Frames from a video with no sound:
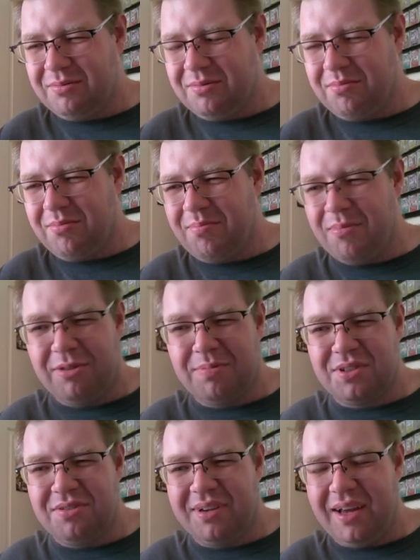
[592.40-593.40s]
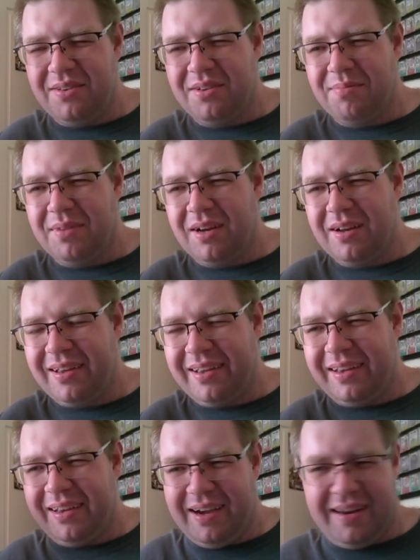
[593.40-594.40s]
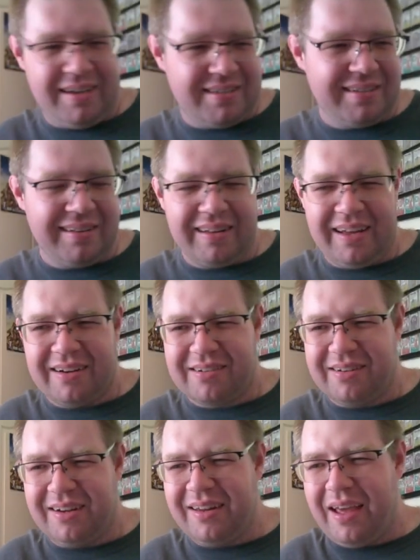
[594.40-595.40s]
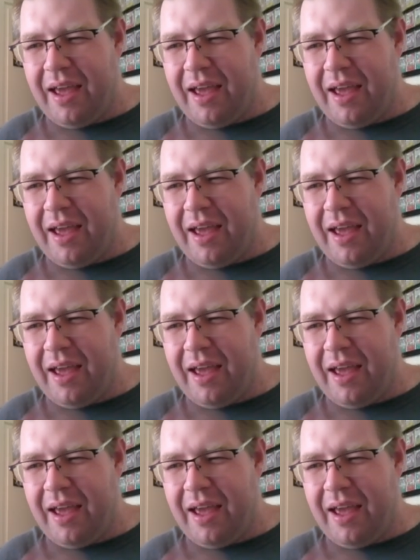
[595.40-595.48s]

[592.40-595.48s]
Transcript: Mobile Suit Gundam Gainax later on.